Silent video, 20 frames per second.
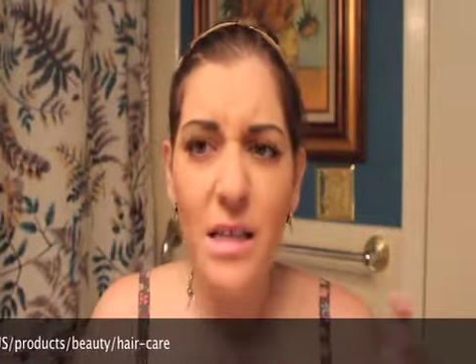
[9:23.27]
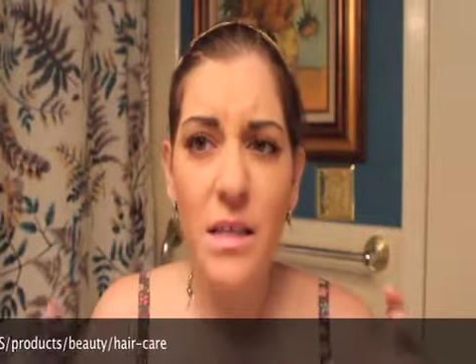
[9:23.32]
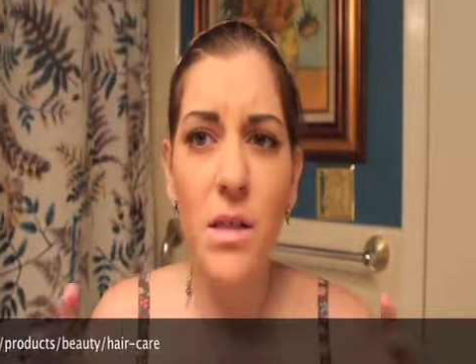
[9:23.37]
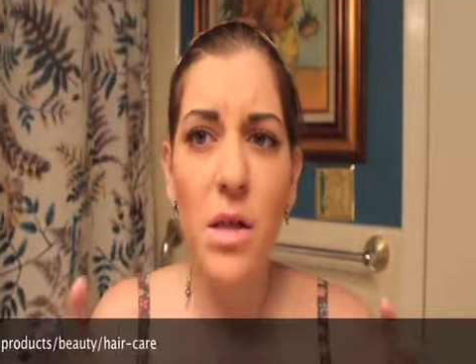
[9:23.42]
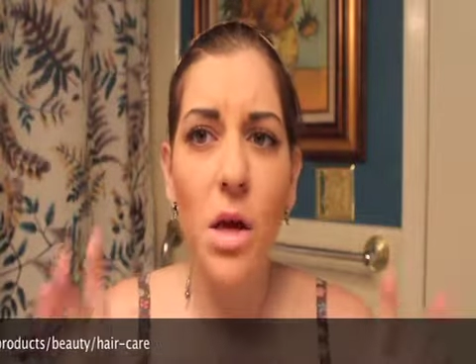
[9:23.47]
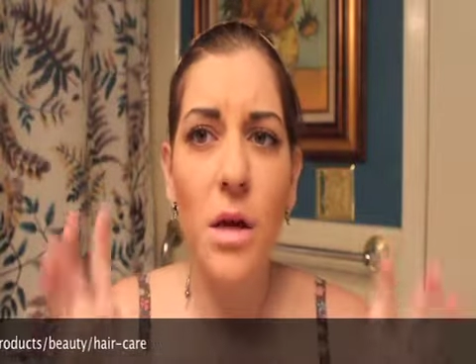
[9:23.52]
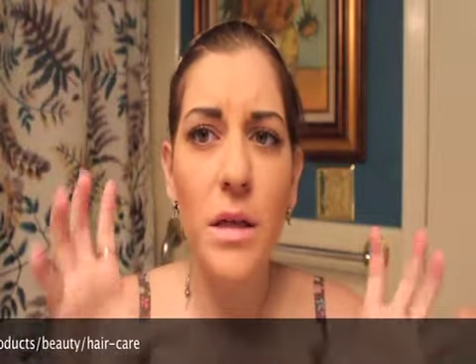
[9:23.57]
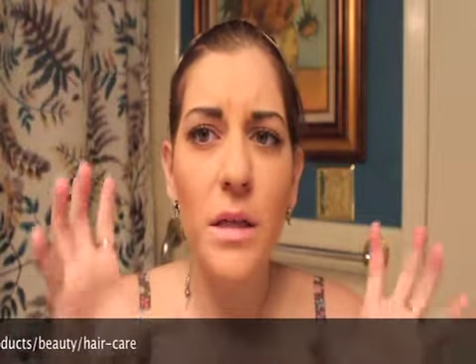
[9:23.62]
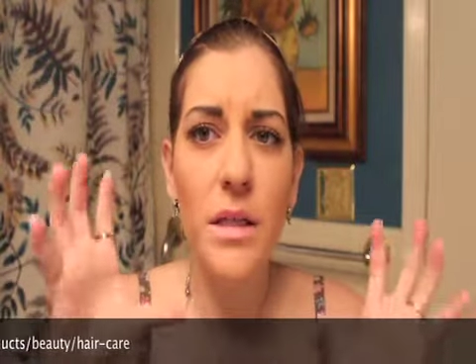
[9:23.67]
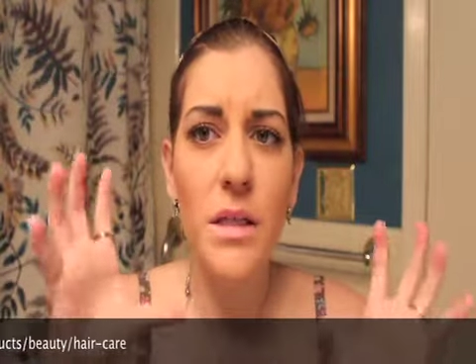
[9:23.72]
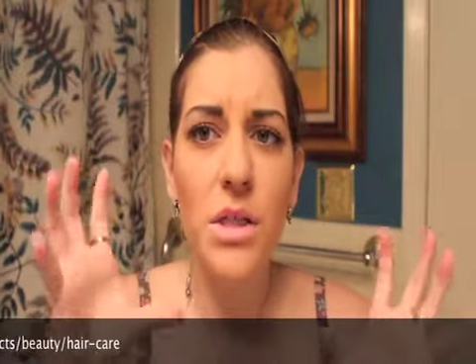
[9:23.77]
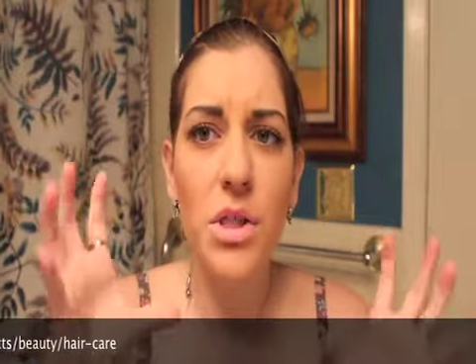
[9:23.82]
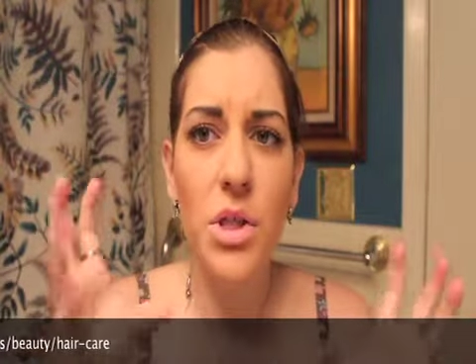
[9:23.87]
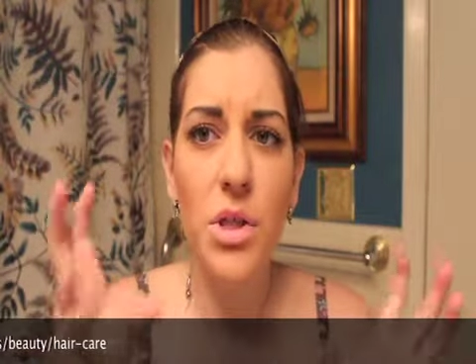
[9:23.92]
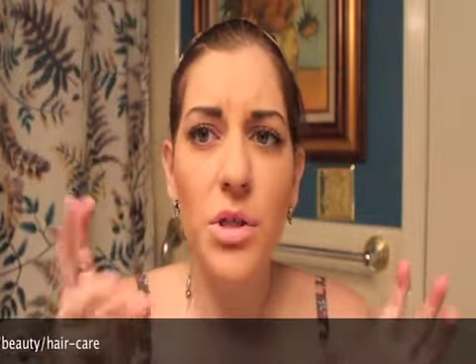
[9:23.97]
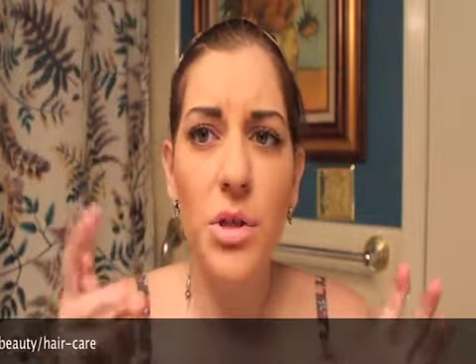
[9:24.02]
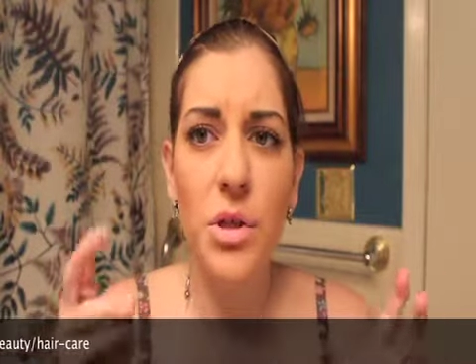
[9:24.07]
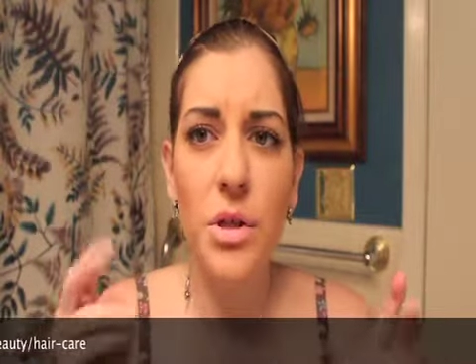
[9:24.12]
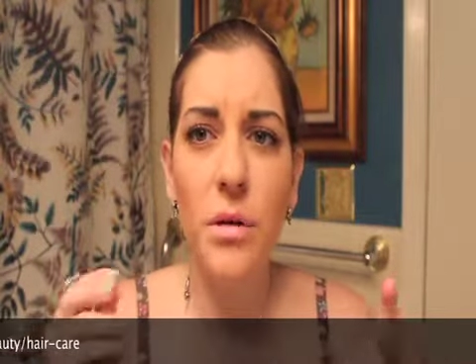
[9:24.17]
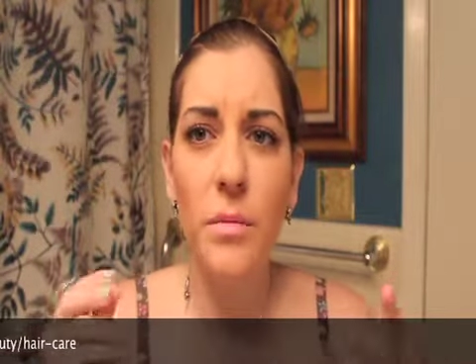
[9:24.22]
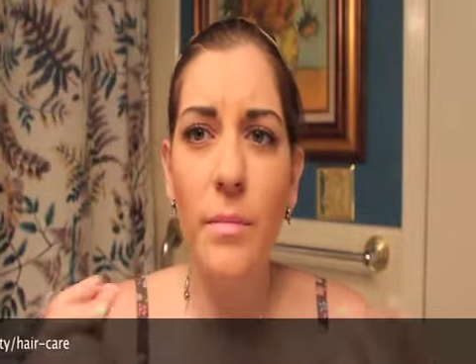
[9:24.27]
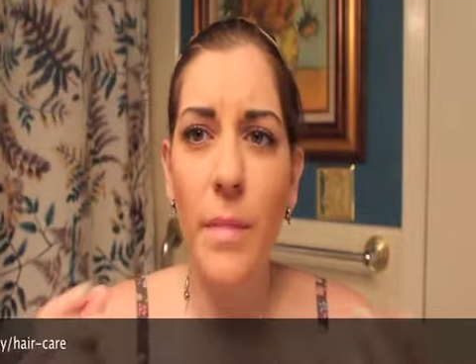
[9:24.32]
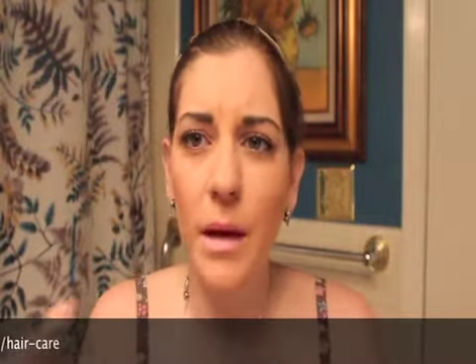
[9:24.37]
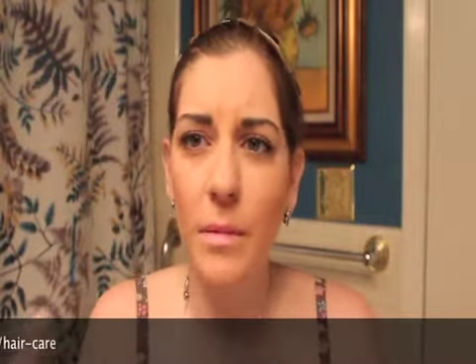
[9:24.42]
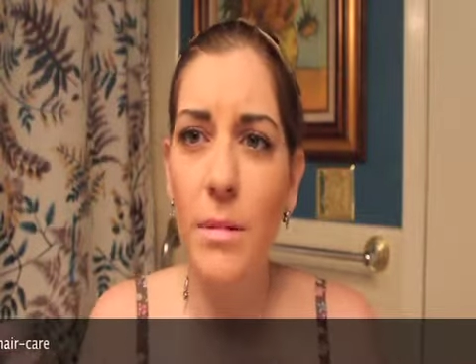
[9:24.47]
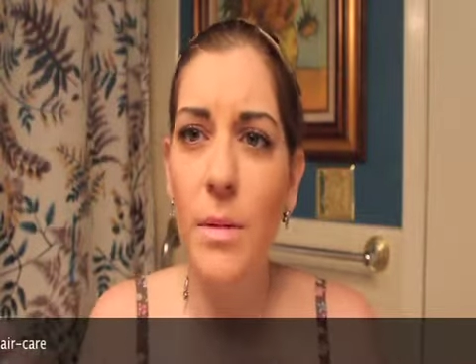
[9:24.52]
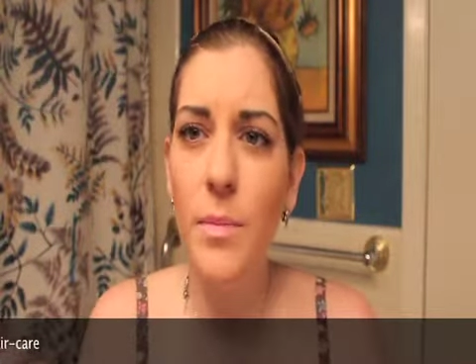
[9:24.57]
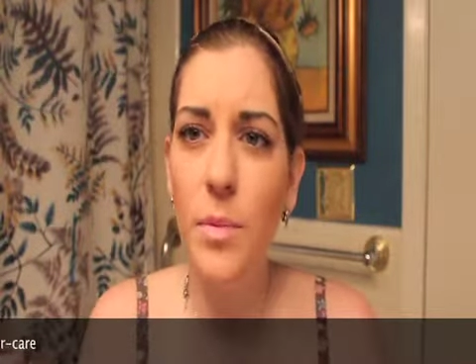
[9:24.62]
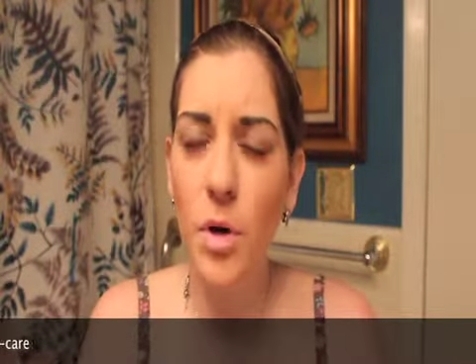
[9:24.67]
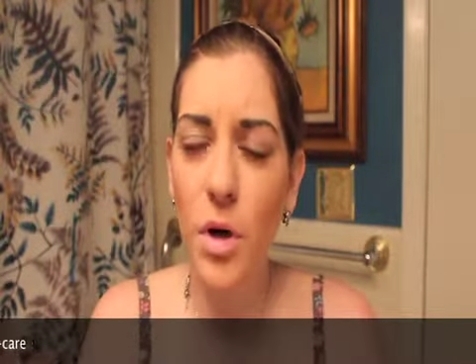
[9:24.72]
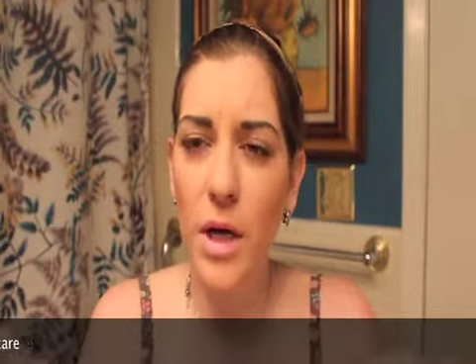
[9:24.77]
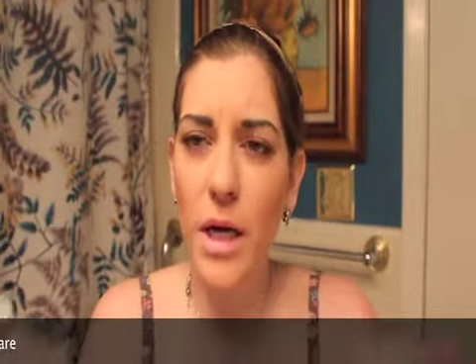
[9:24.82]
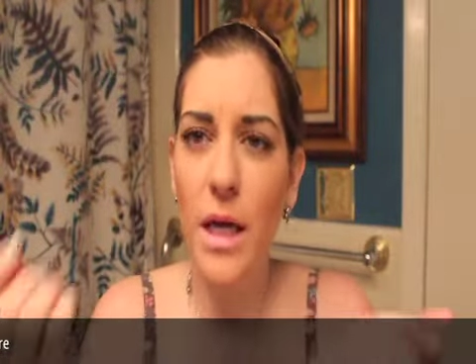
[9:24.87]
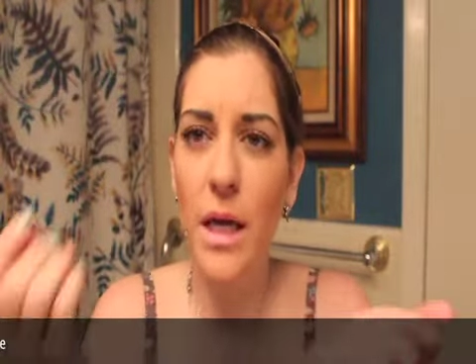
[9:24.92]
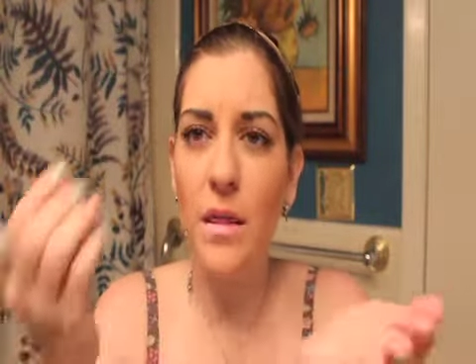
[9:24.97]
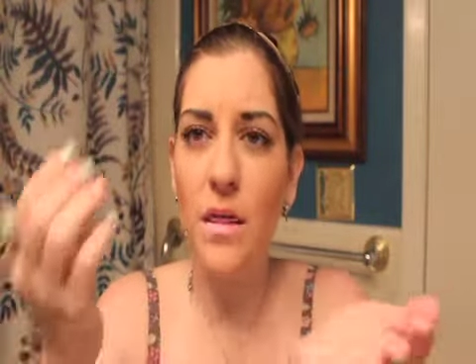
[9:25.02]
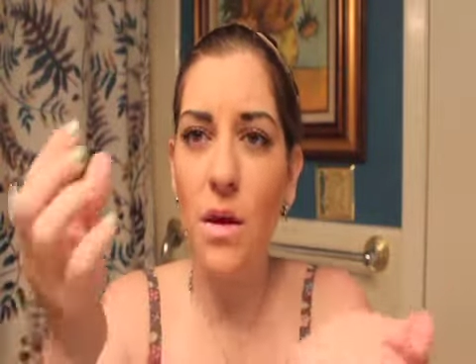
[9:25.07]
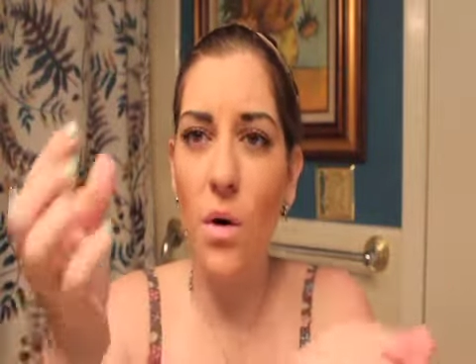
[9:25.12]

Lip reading: as long as you're maybe putting